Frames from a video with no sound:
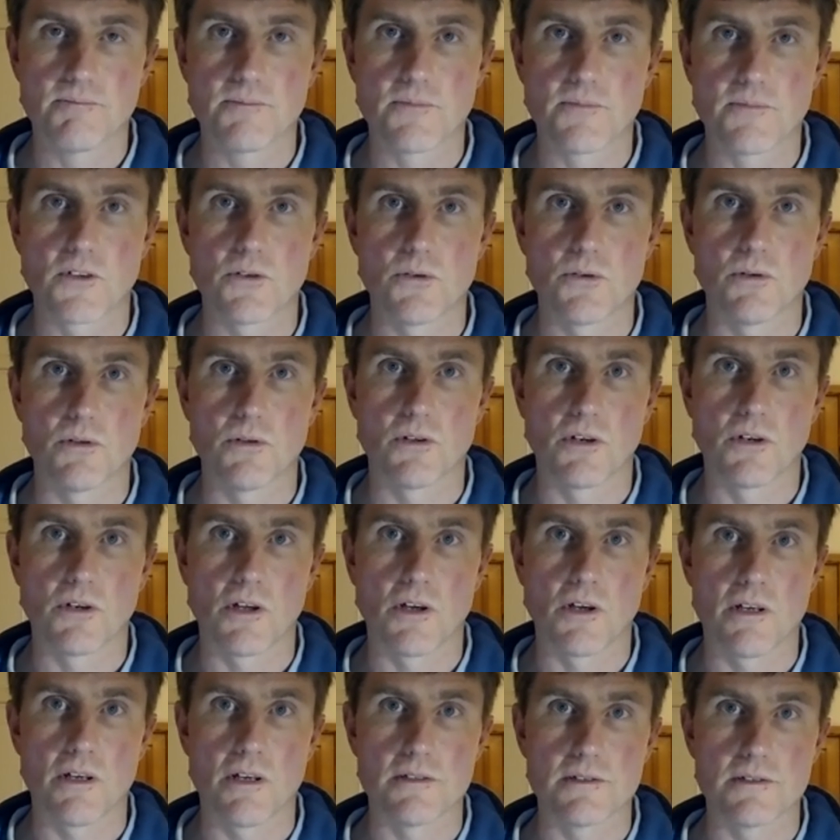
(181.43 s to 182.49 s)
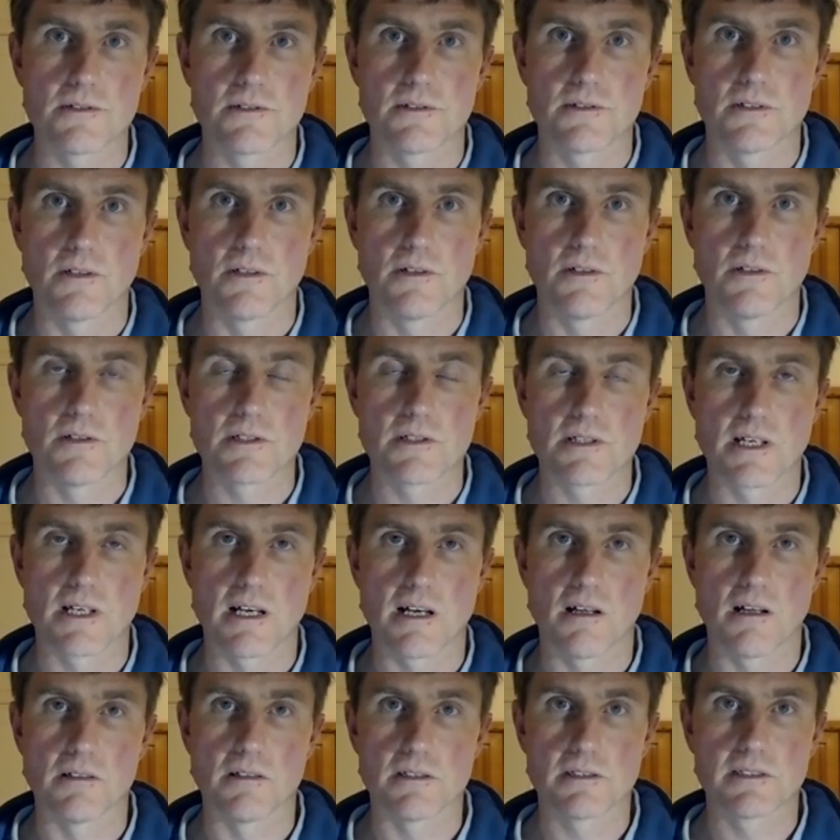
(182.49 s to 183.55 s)
through the nose. Notice
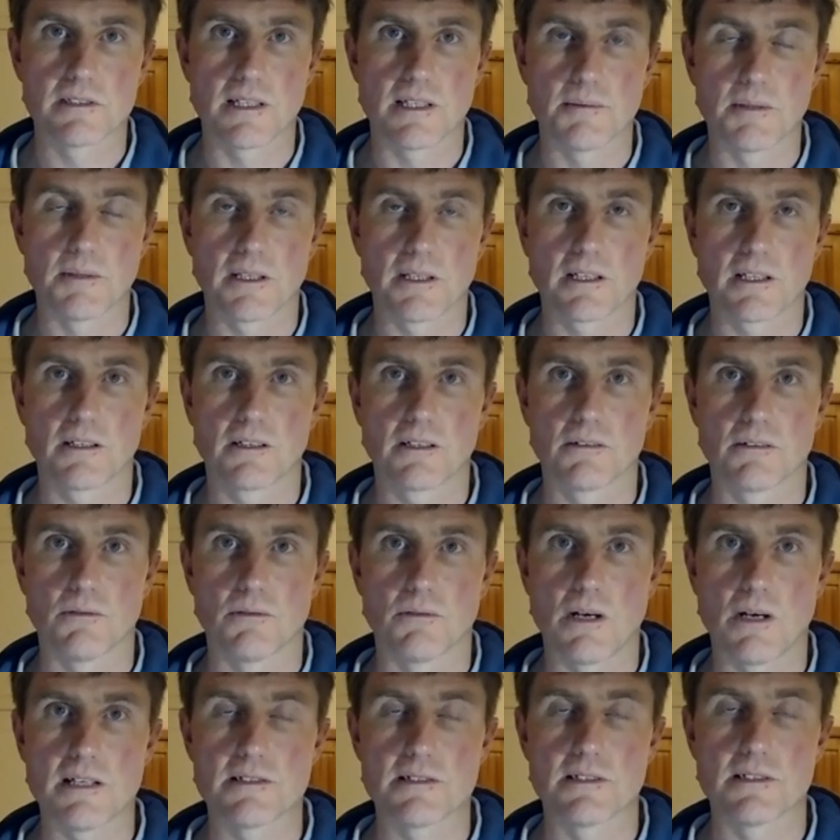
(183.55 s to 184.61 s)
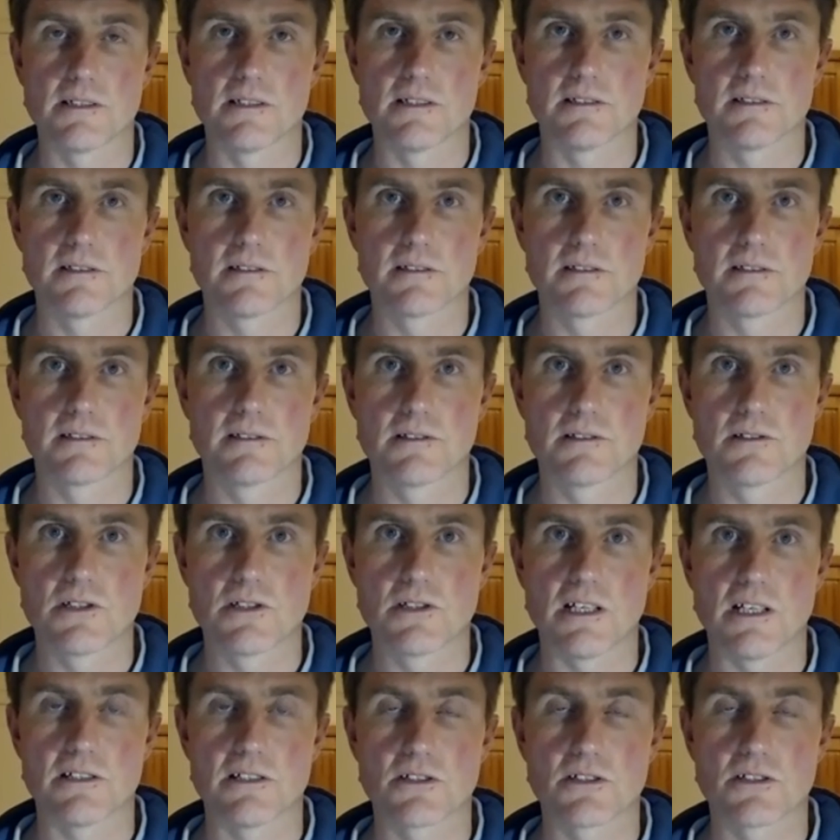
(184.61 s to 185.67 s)
how the stomach rises,
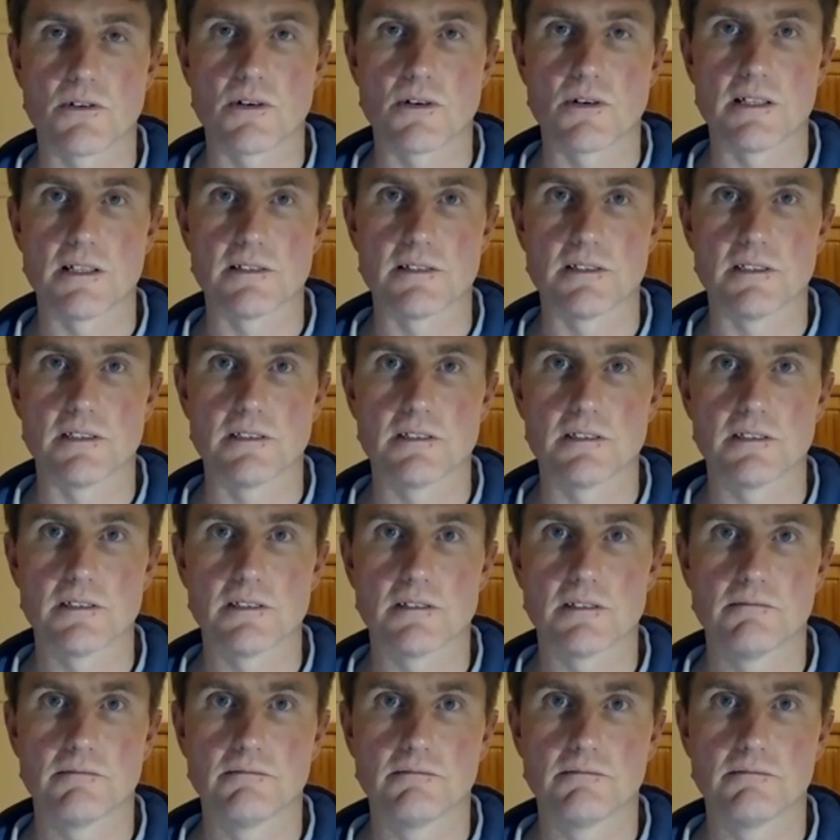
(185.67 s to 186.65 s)
chest rises.